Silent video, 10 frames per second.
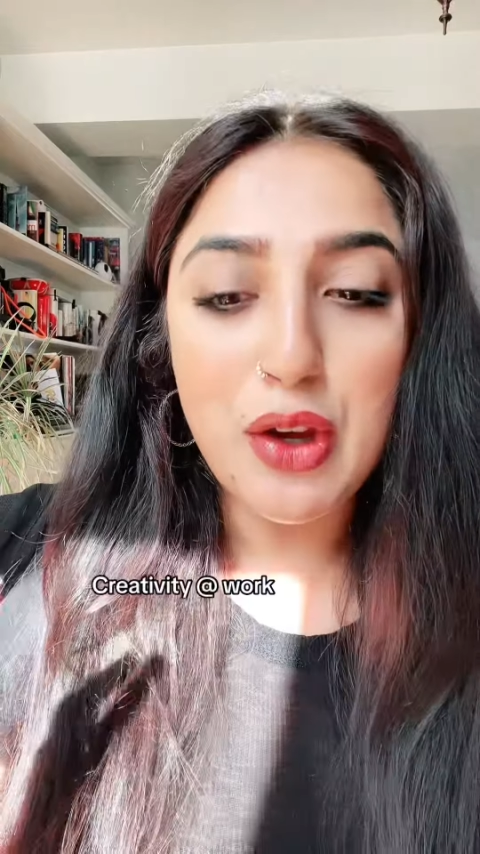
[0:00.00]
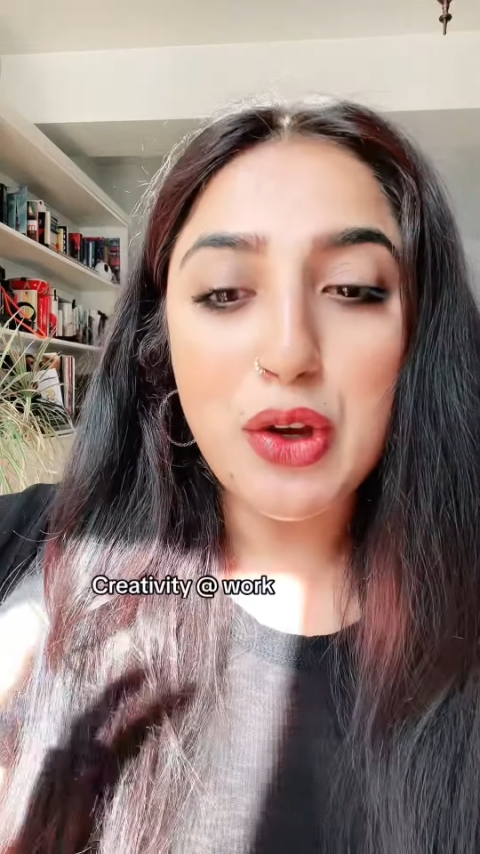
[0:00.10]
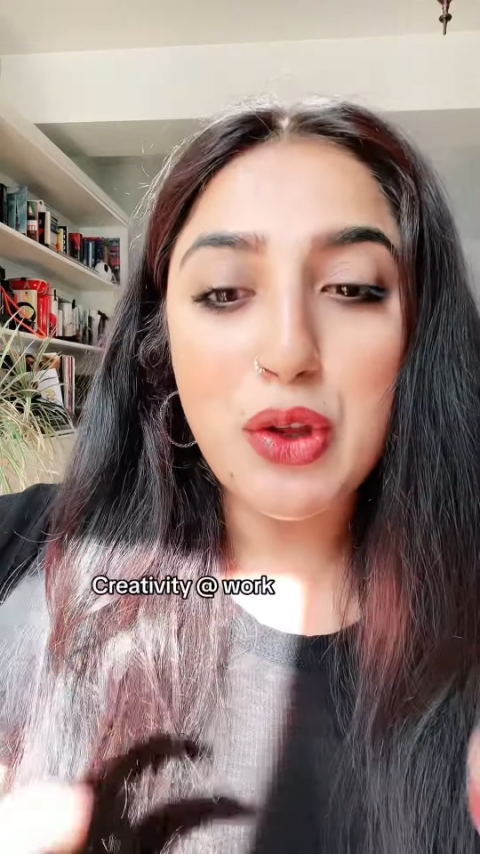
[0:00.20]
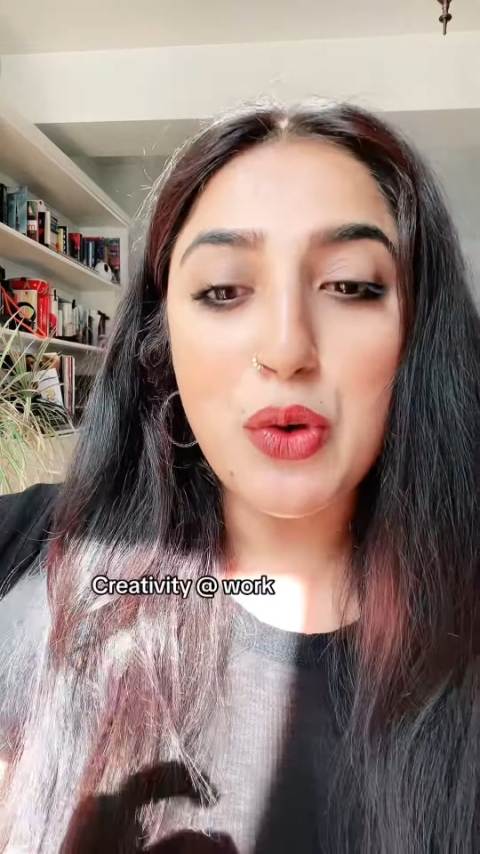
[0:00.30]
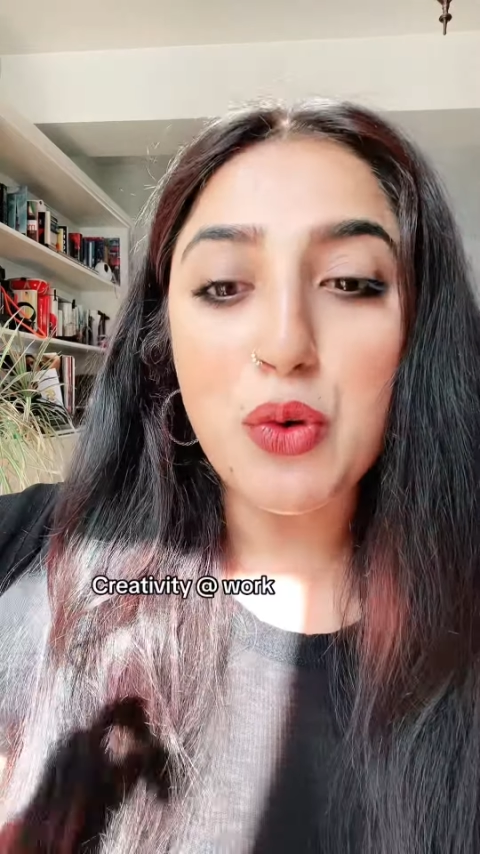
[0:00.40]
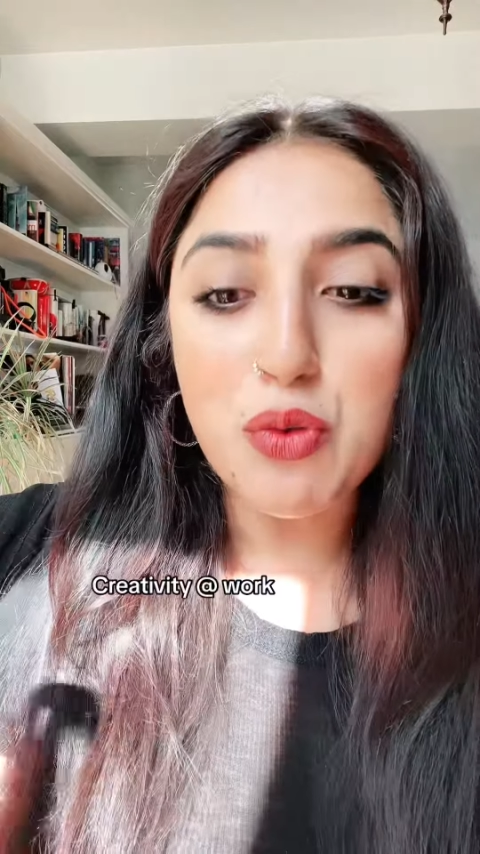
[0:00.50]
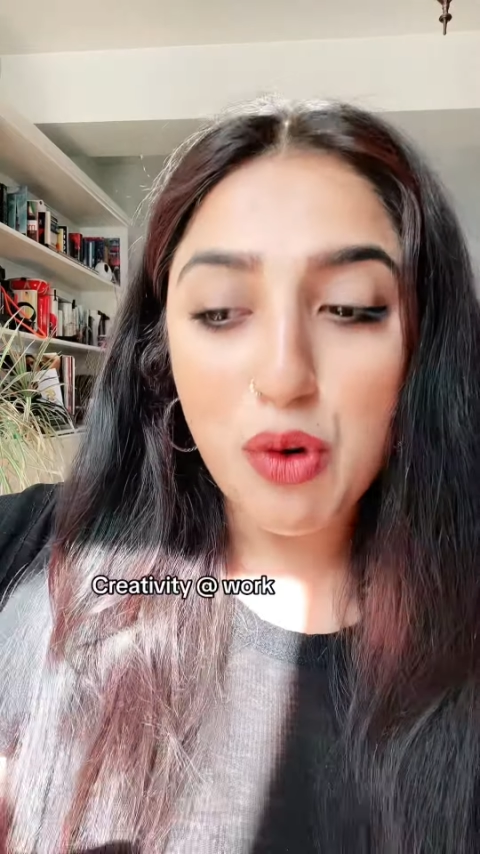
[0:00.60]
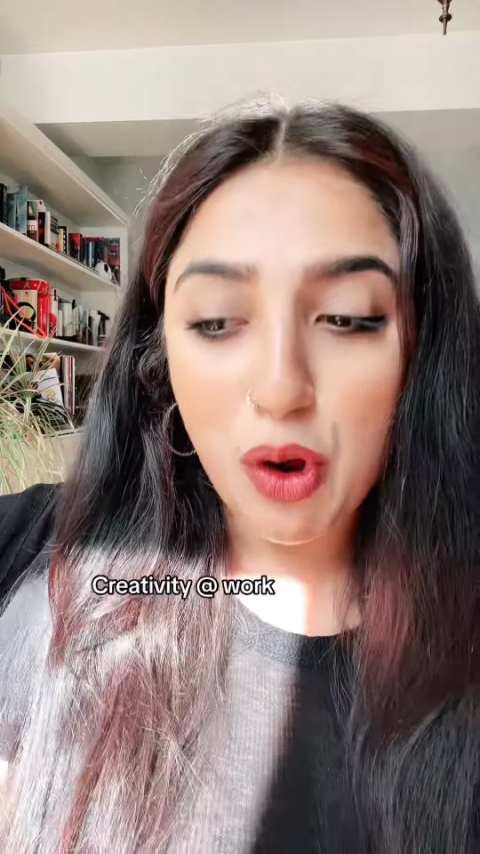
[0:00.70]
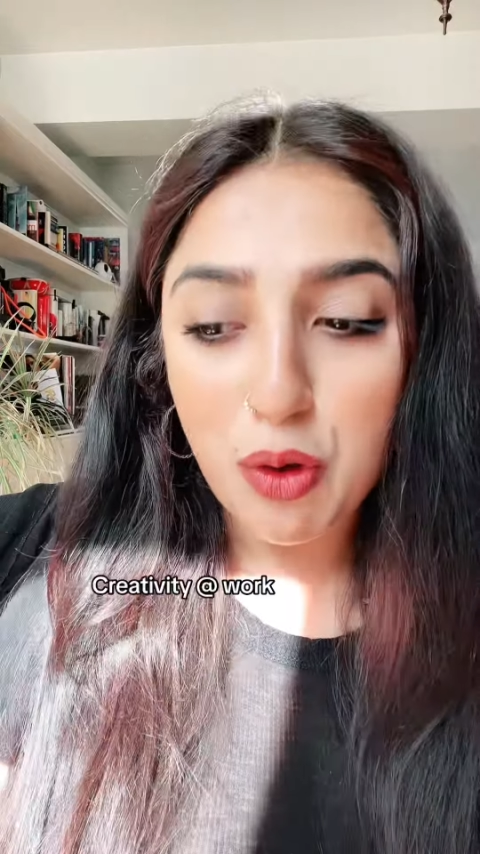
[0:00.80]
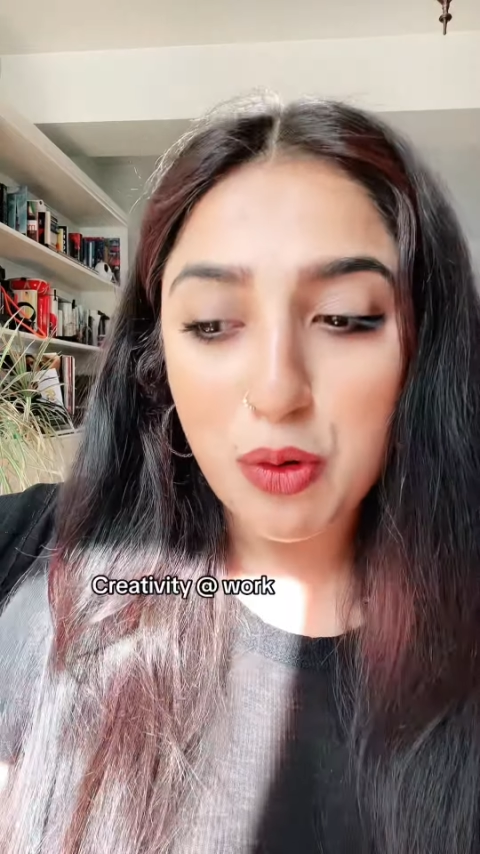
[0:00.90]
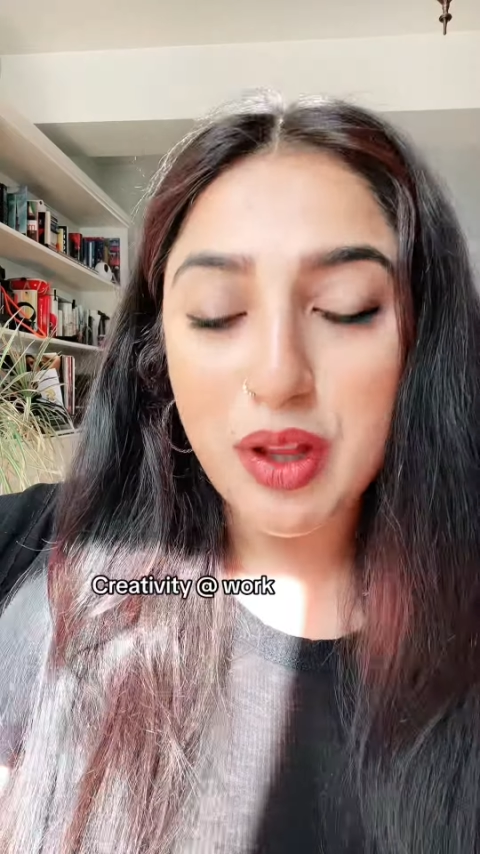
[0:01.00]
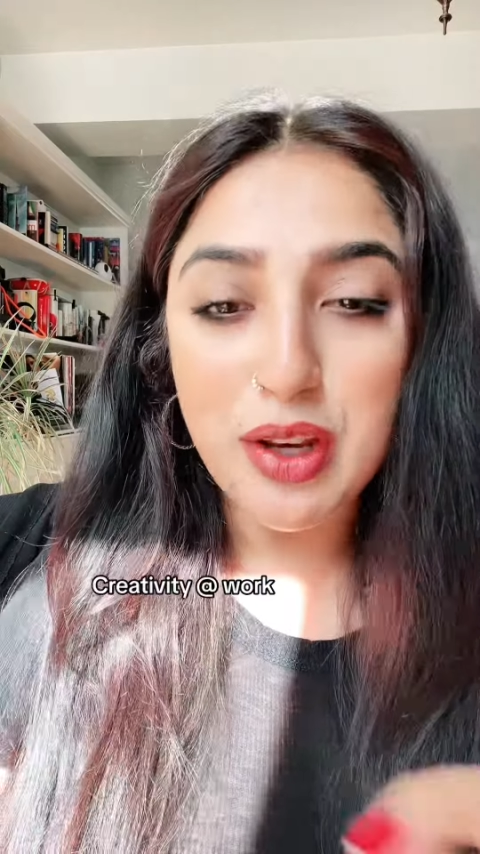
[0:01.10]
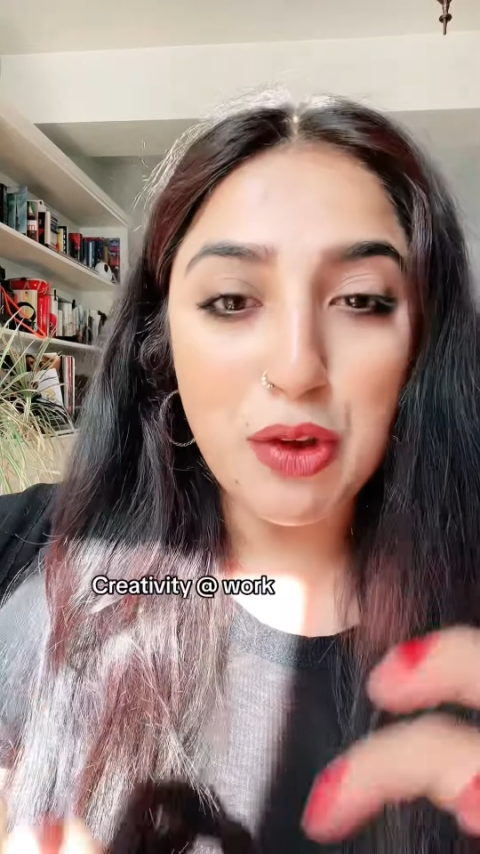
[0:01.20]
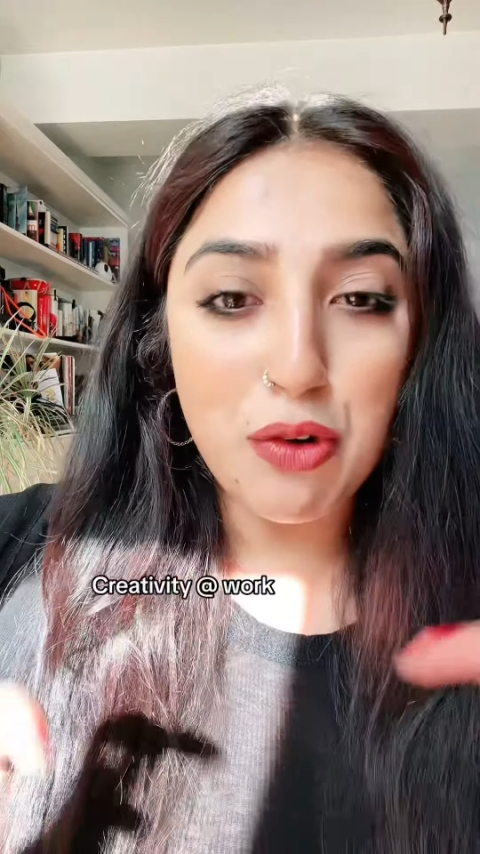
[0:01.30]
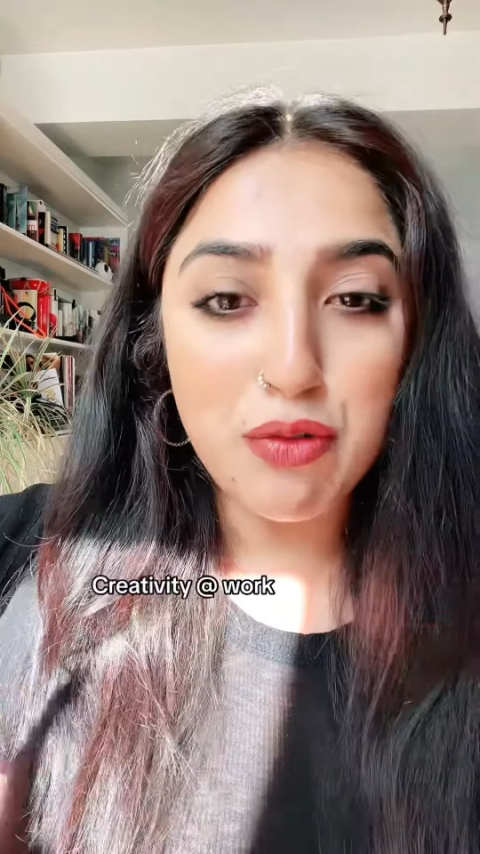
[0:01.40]
your role and
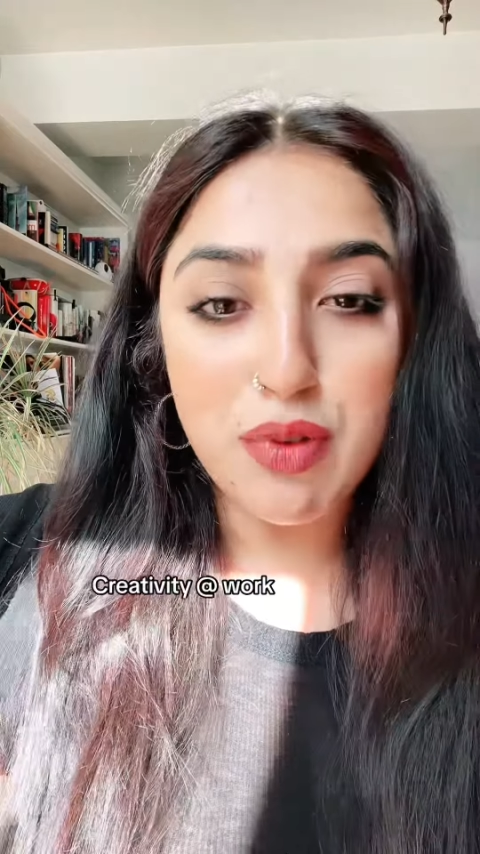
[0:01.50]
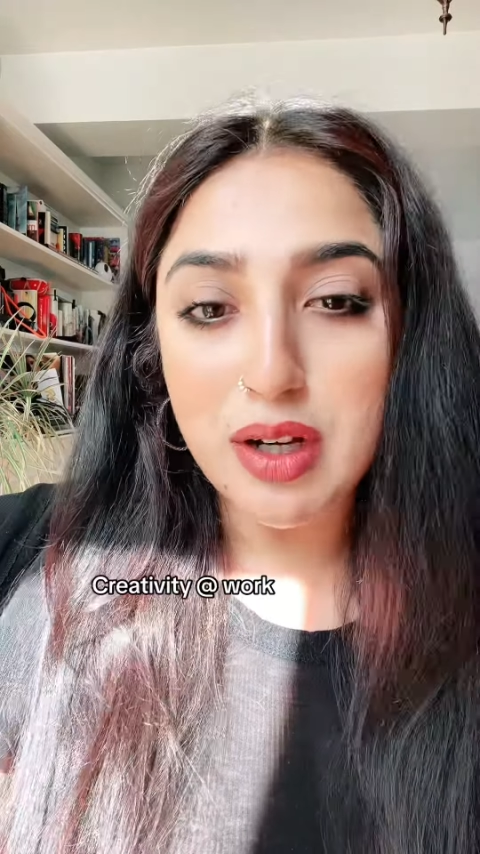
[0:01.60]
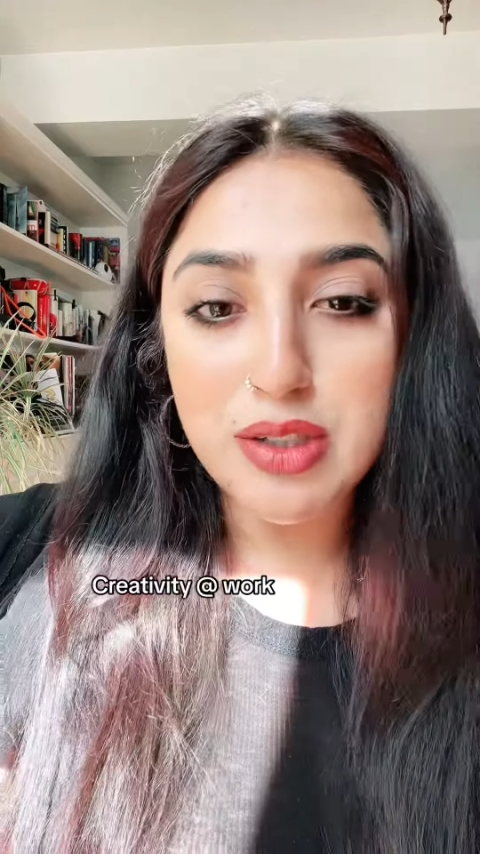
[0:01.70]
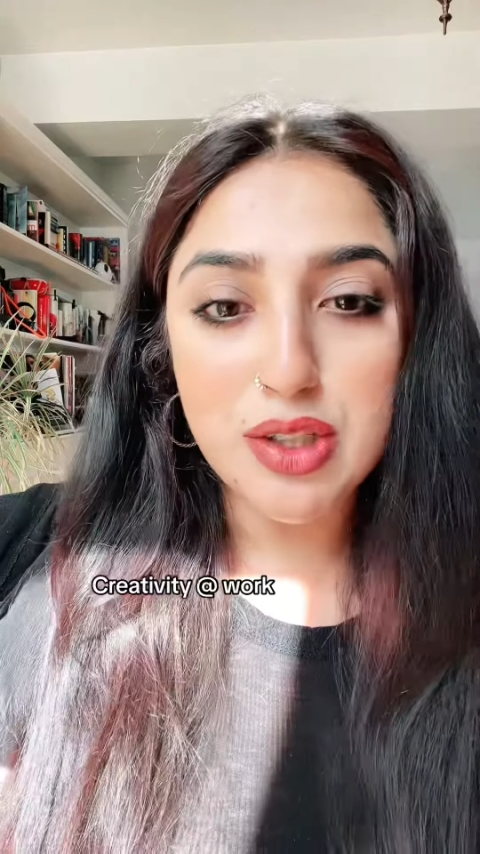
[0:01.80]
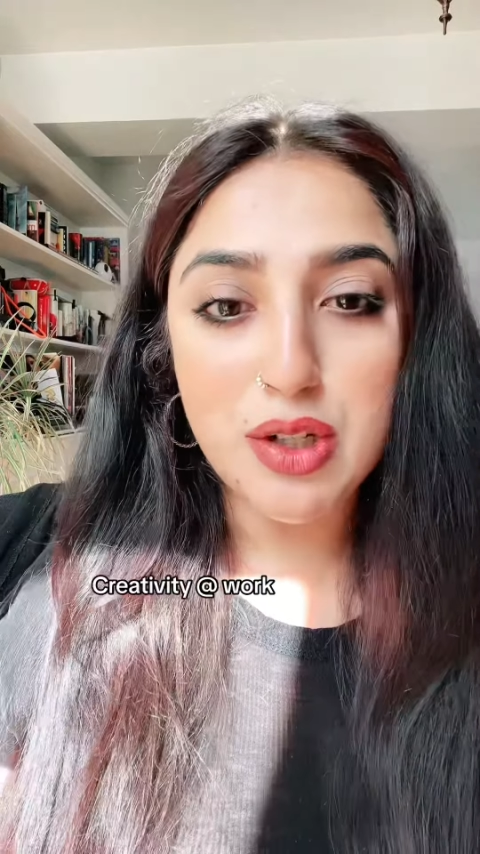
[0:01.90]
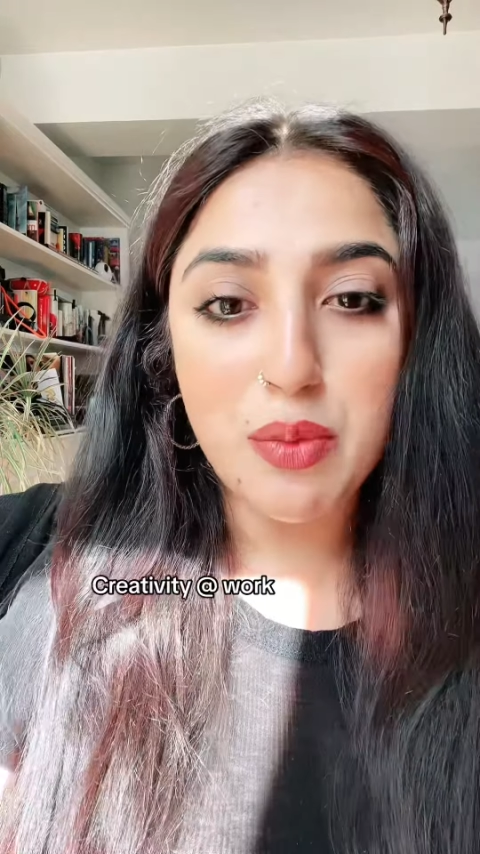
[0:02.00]
your function,